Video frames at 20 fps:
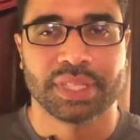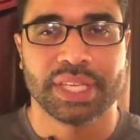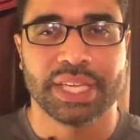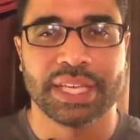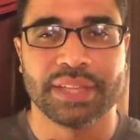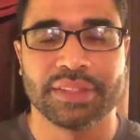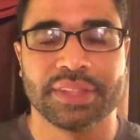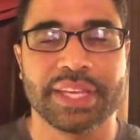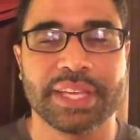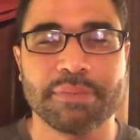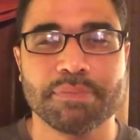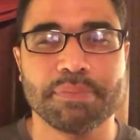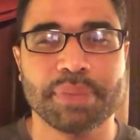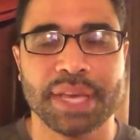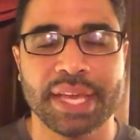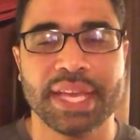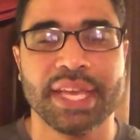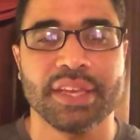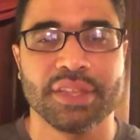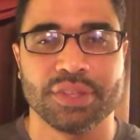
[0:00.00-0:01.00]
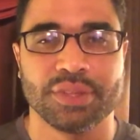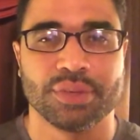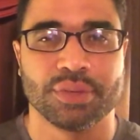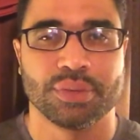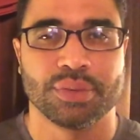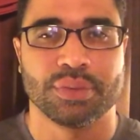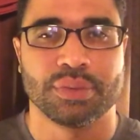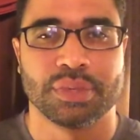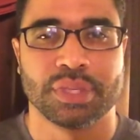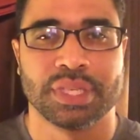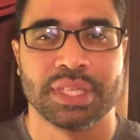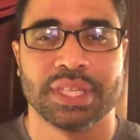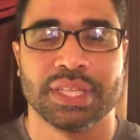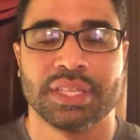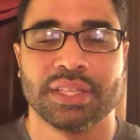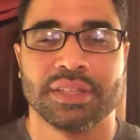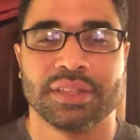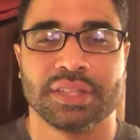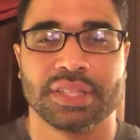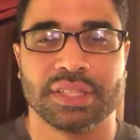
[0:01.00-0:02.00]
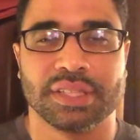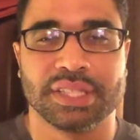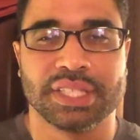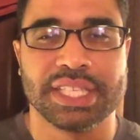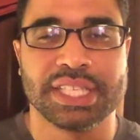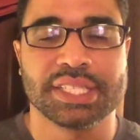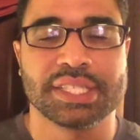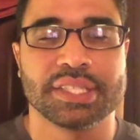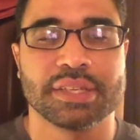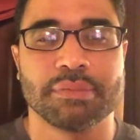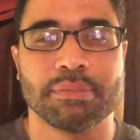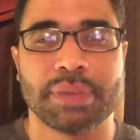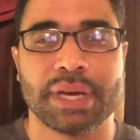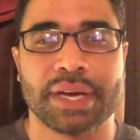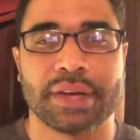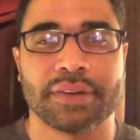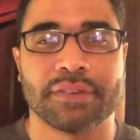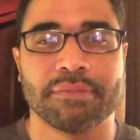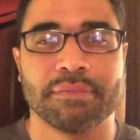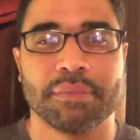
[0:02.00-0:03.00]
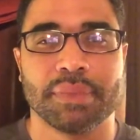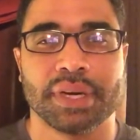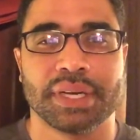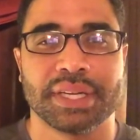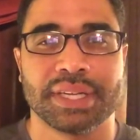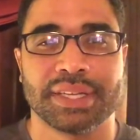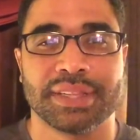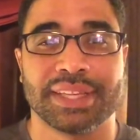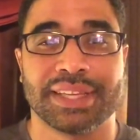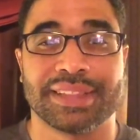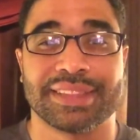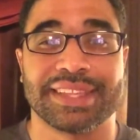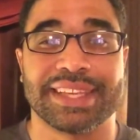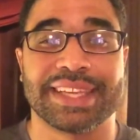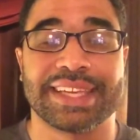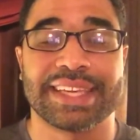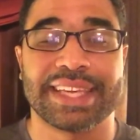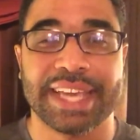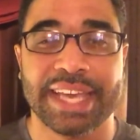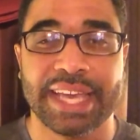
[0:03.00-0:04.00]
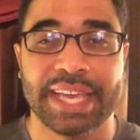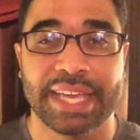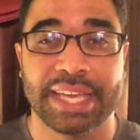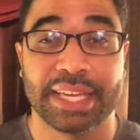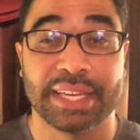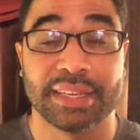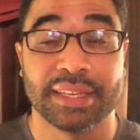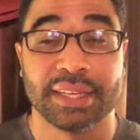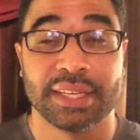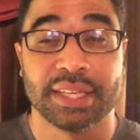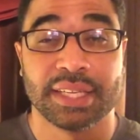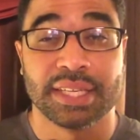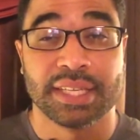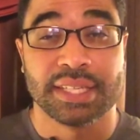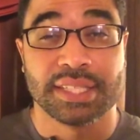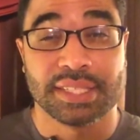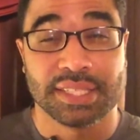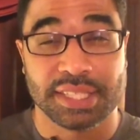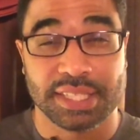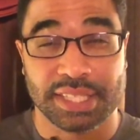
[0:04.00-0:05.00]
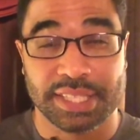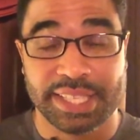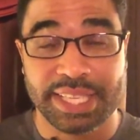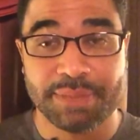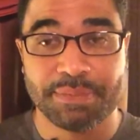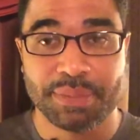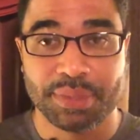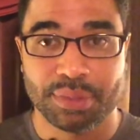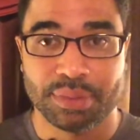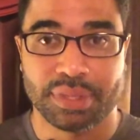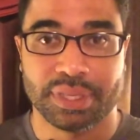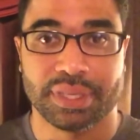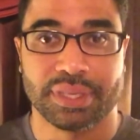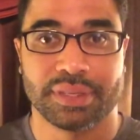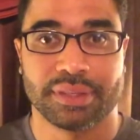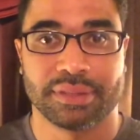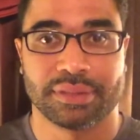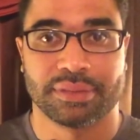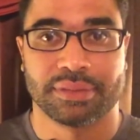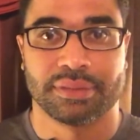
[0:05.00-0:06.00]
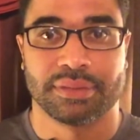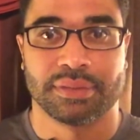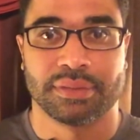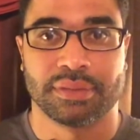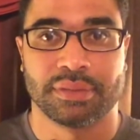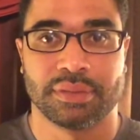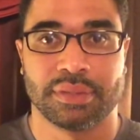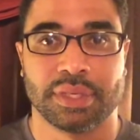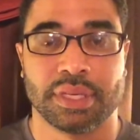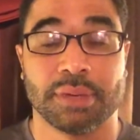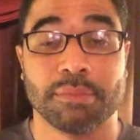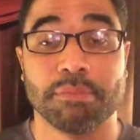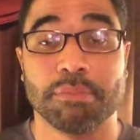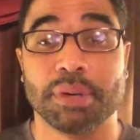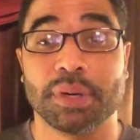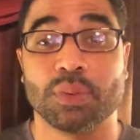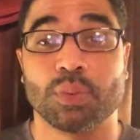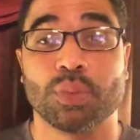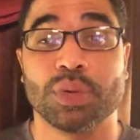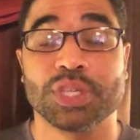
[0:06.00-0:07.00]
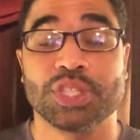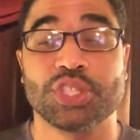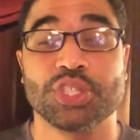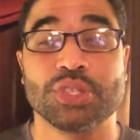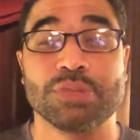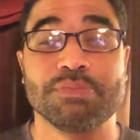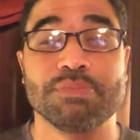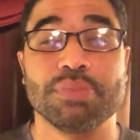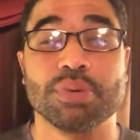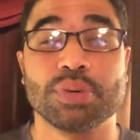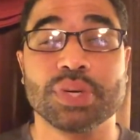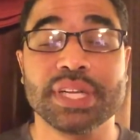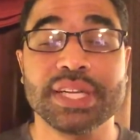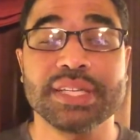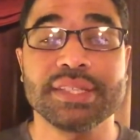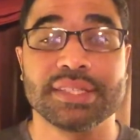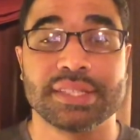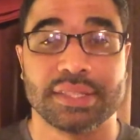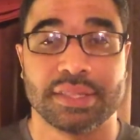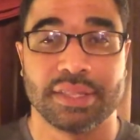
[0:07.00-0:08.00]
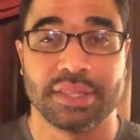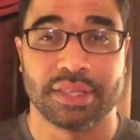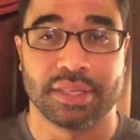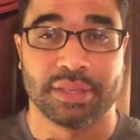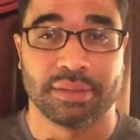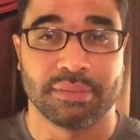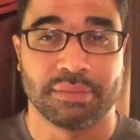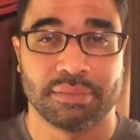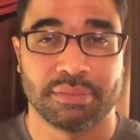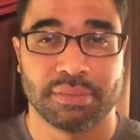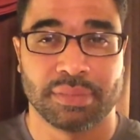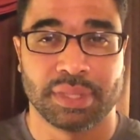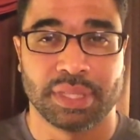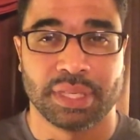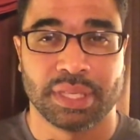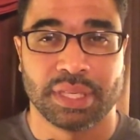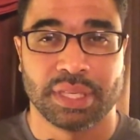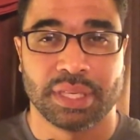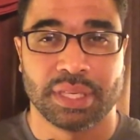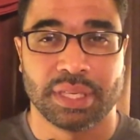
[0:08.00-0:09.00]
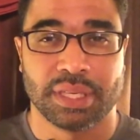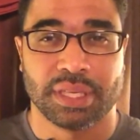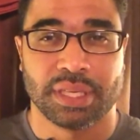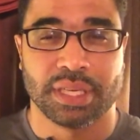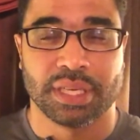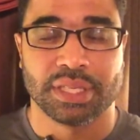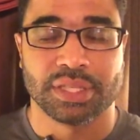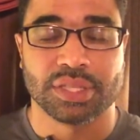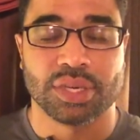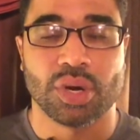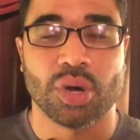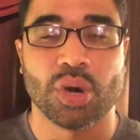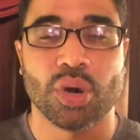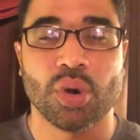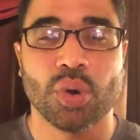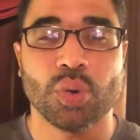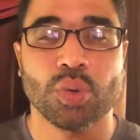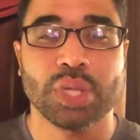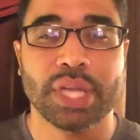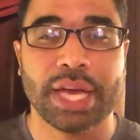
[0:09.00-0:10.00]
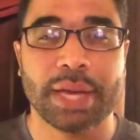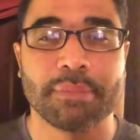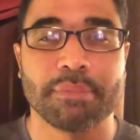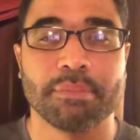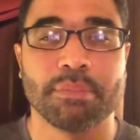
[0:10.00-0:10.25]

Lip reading: And they pay you the least amount of money that they can to keep you there. But what you bring to them is a whole lot